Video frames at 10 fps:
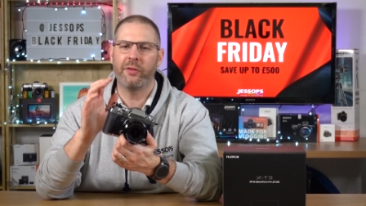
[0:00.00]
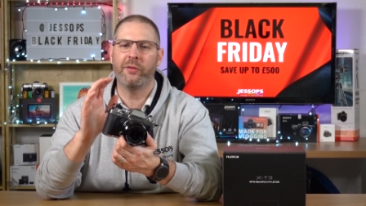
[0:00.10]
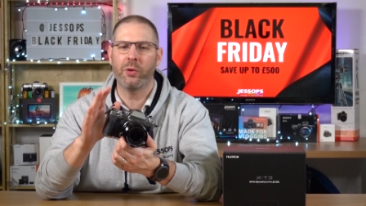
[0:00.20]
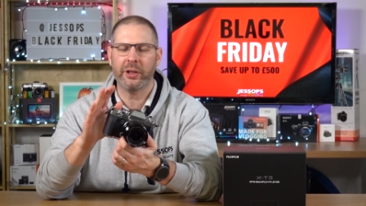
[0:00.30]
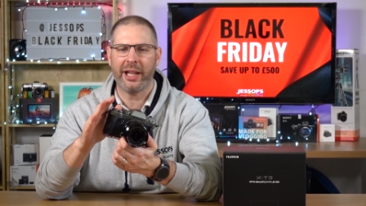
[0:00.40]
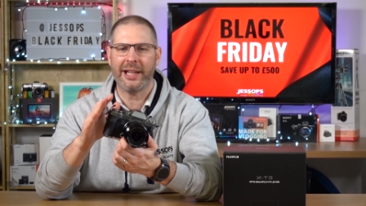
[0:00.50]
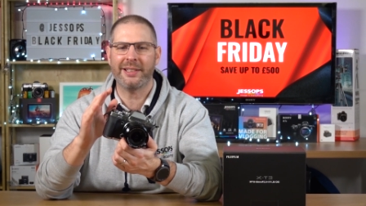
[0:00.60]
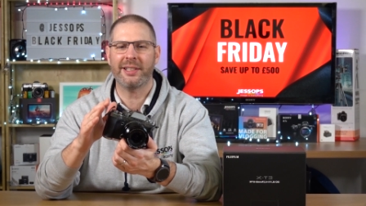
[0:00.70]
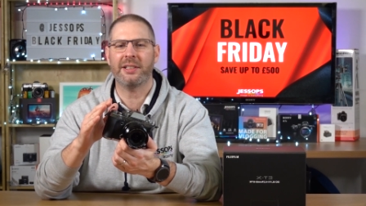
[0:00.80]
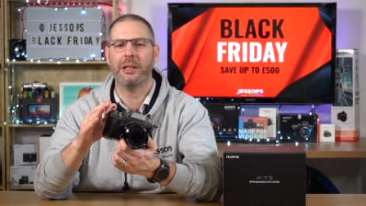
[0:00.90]
4K
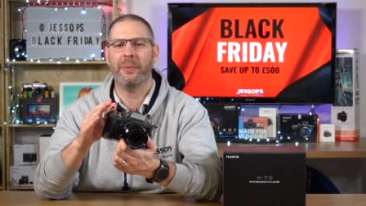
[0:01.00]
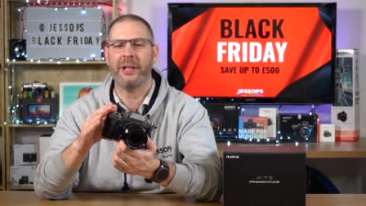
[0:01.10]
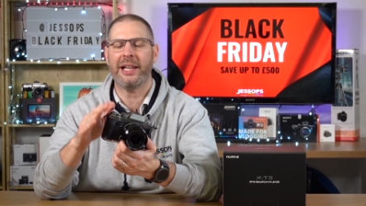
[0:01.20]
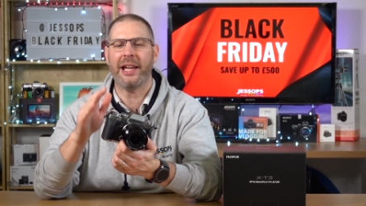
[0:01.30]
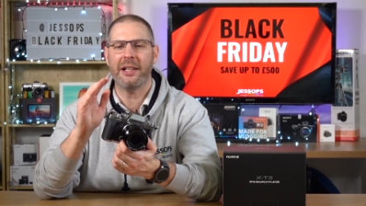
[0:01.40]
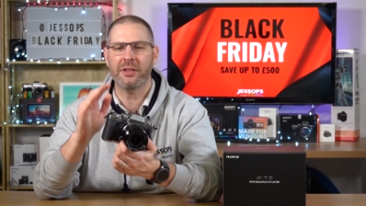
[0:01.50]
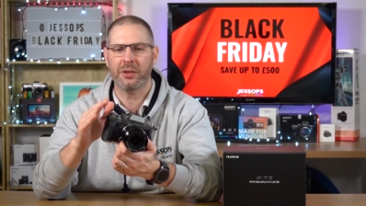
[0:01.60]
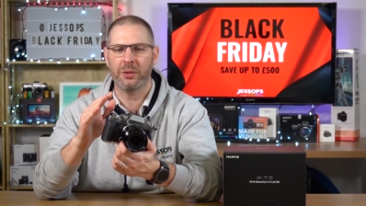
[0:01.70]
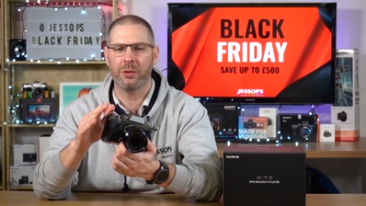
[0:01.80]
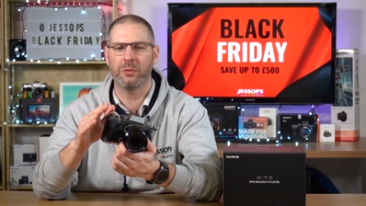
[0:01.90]
60p
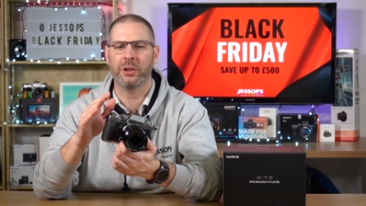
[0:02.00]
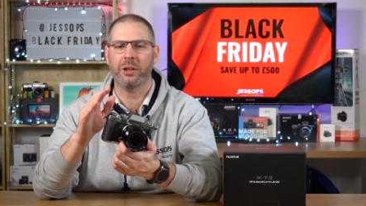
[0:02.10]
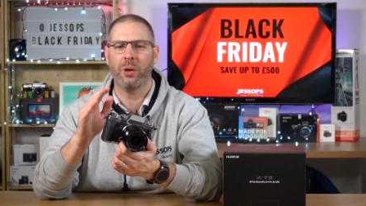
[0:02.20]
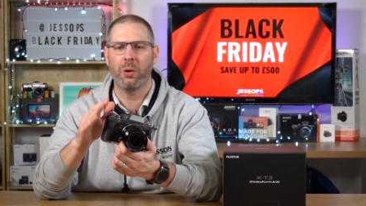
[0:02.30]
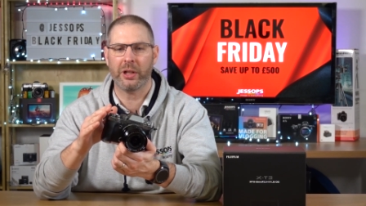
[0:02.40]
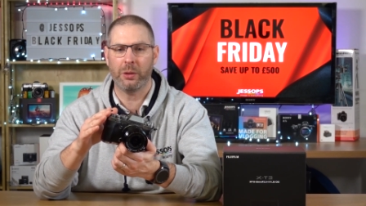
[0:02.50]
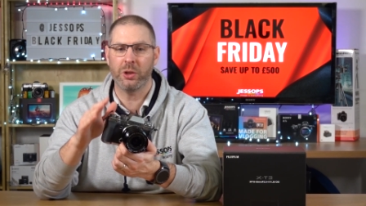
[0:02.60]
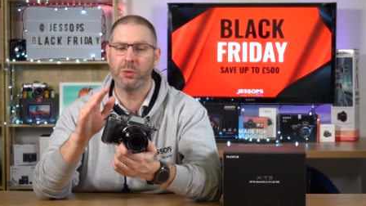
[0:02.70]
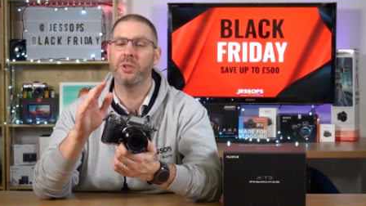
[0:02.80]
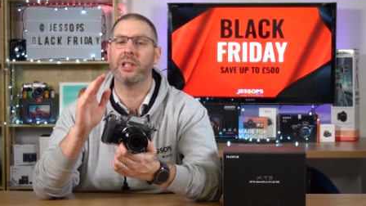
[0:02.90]
internal recording,
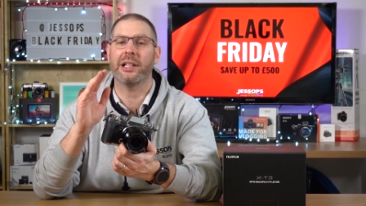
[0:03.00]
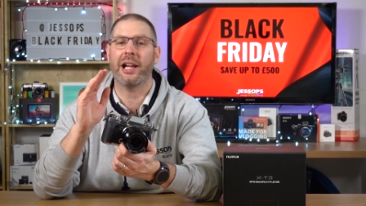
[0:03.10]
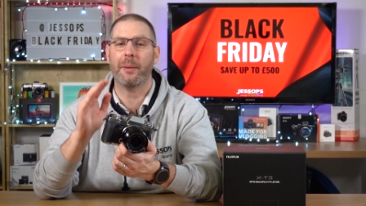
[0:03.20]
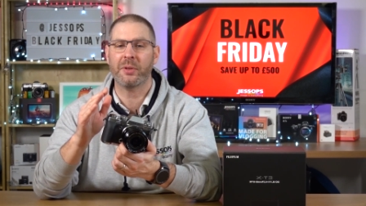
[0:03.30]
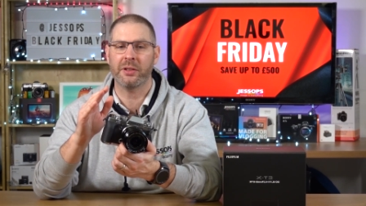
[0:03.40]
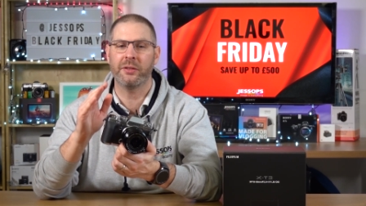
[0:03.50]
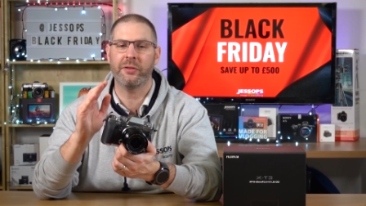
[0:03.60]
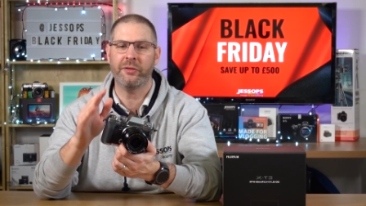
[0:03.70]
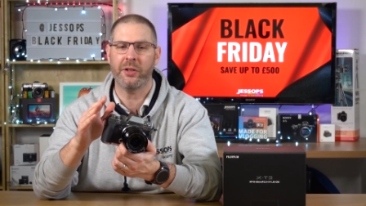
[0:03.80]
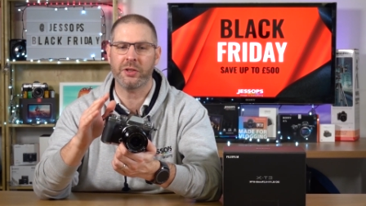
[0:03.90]
which was an absolute
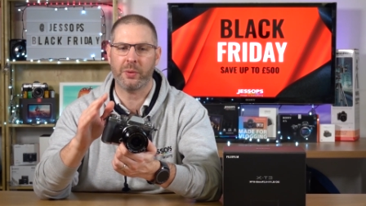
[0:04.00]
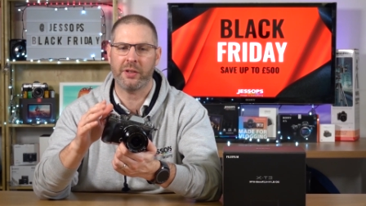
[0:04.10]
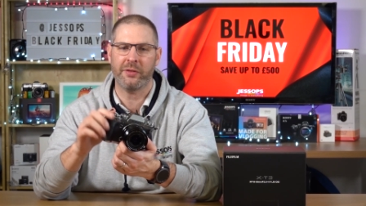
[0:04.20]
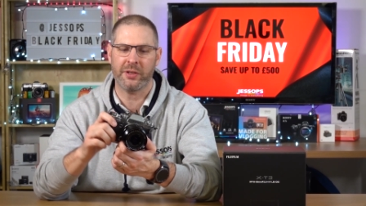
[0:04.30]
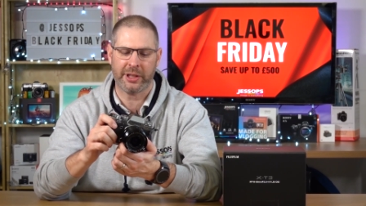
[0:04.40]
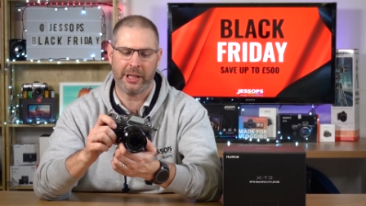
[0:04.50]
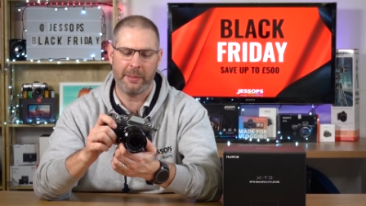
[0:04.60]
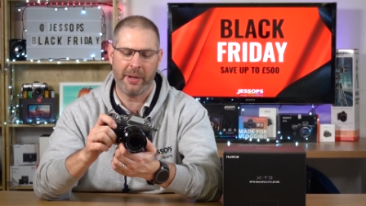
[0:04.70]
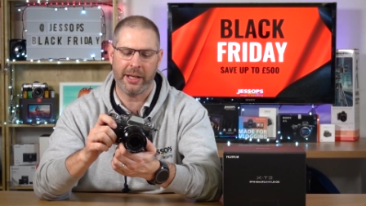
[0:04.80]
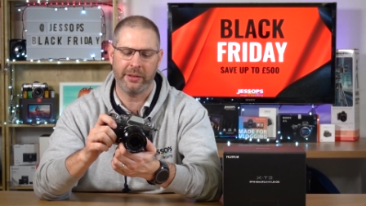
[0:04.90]
first when it first
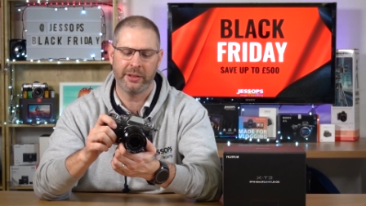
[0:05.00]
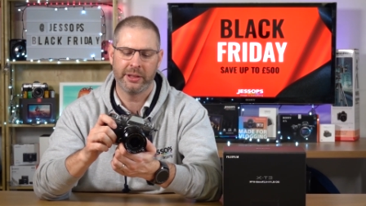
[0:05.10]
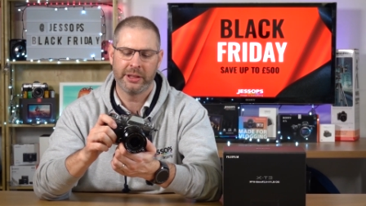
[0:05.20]
came out.